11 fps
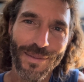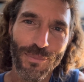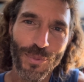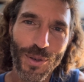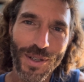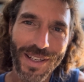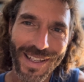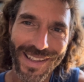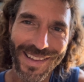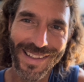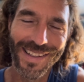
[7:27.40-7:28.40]
put
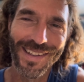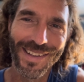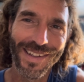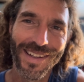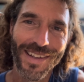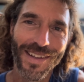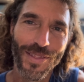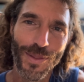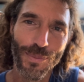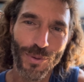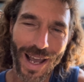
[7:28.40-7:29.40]
in
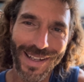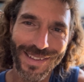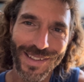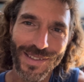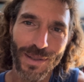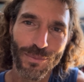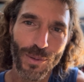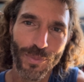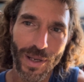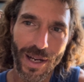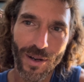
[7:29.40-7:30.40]
the practice and
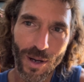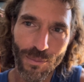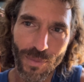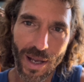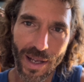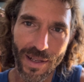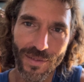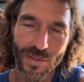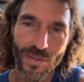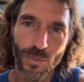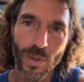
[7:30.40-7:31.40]
prepare our
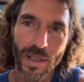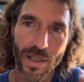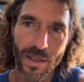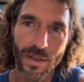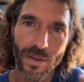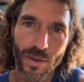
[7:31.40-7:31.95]
minds, we can